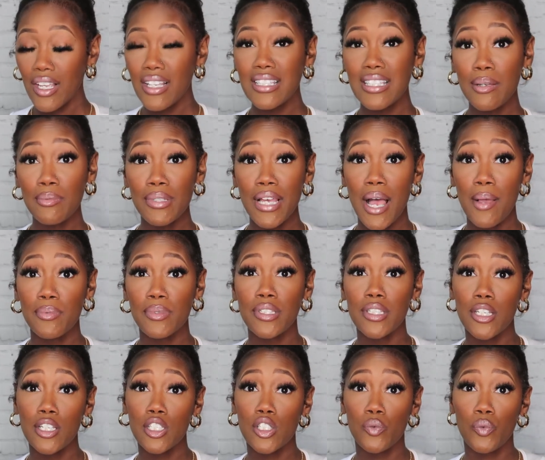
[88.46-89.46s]
sometimes
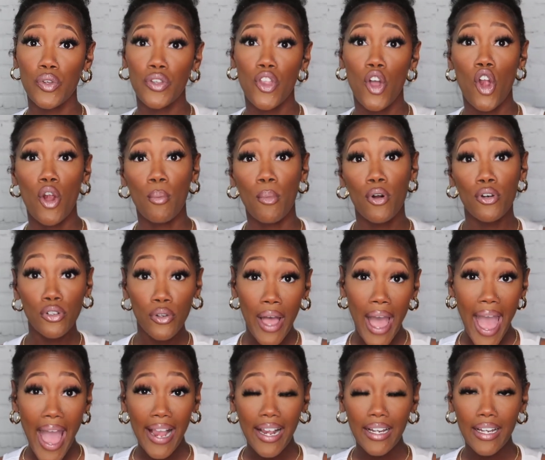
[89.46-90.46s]
deals with hormonal
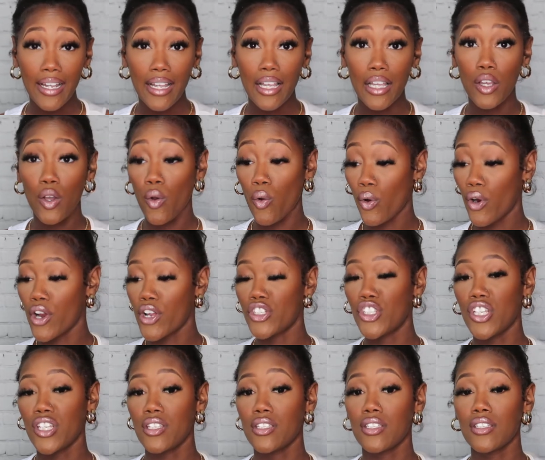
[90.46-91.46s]
acne or
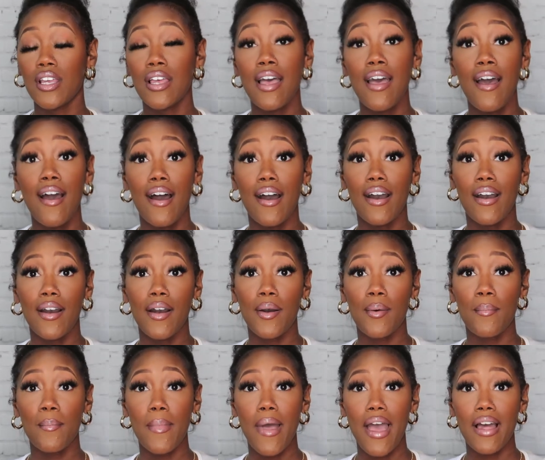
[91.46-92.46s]
just
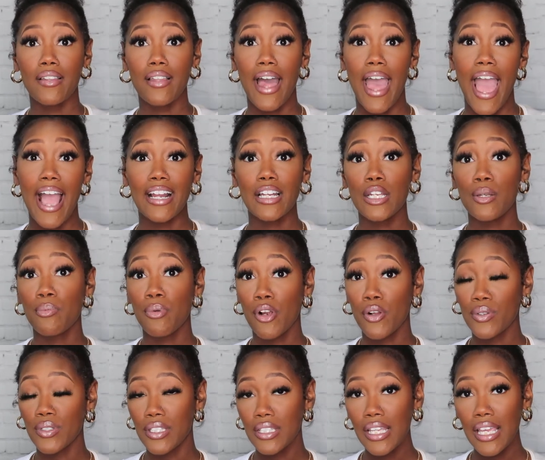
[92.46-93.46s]
acne
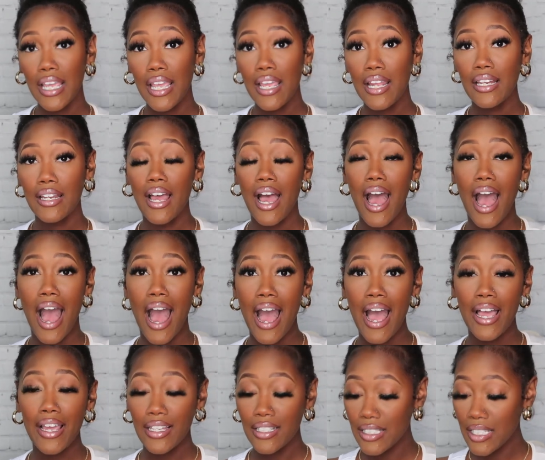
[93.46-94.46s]
prone skin.
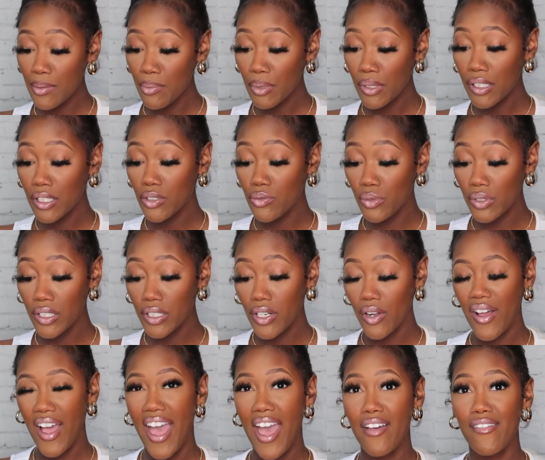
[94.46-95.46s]
I typically really
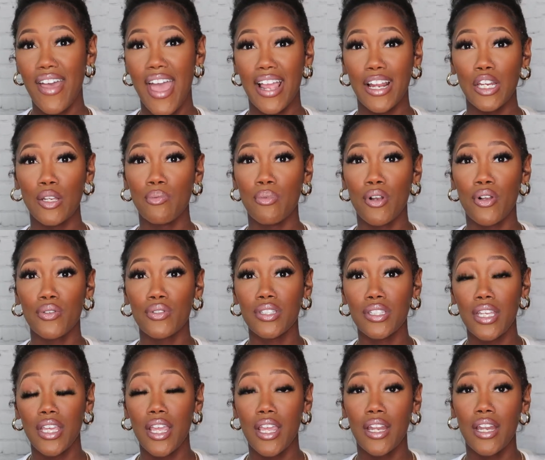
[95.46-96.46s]
don't have acne prone
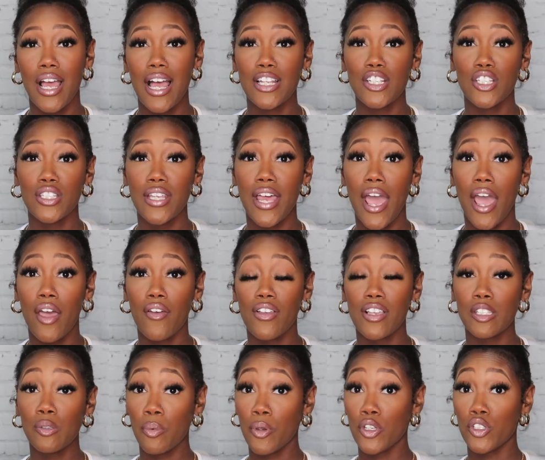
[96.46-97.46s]
skin. I just have
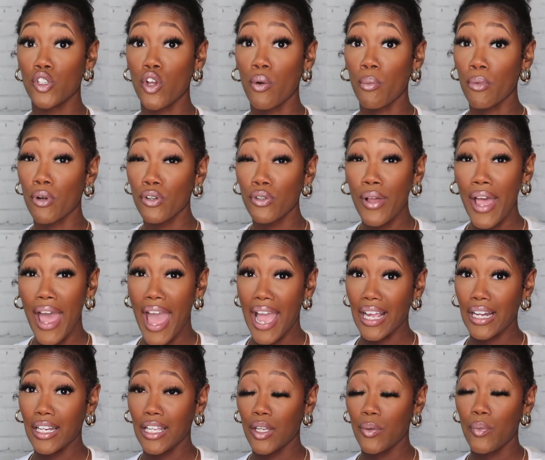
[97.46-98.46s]
experienced hormonal
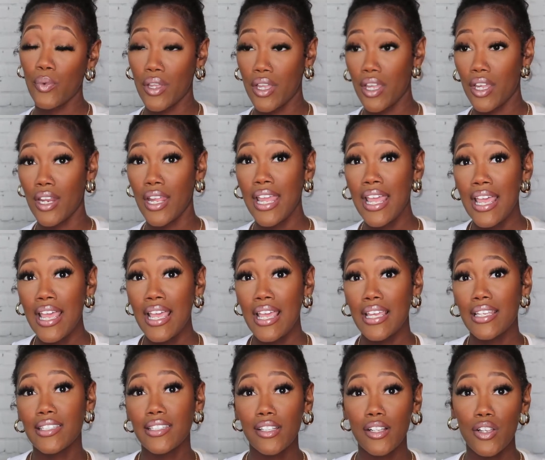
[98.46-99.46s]
acne when
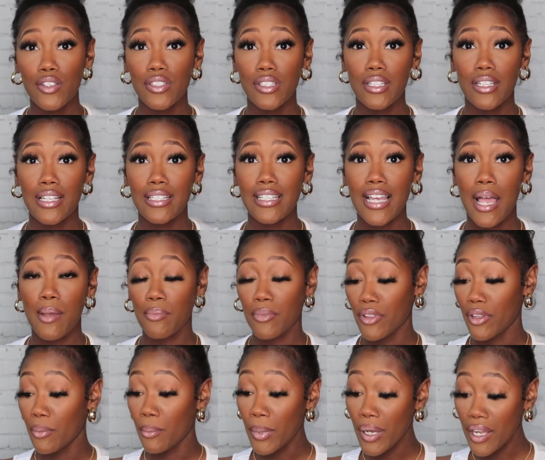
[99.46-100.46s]
it's close to that time
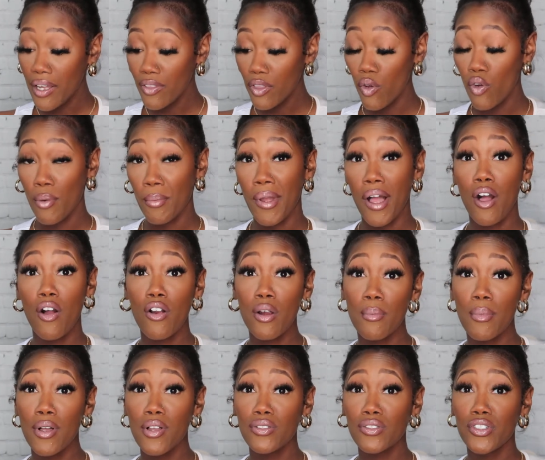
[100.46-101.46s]
of the month, or my
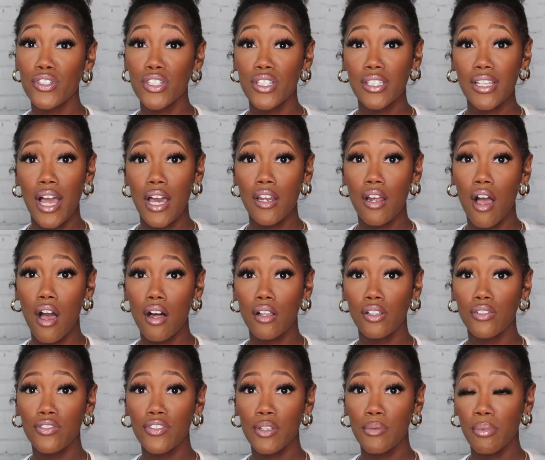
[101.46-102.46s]
hormones are just kind of all
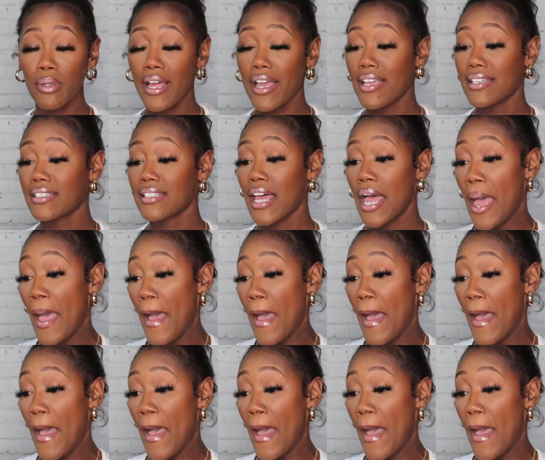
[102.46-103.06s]
over the place.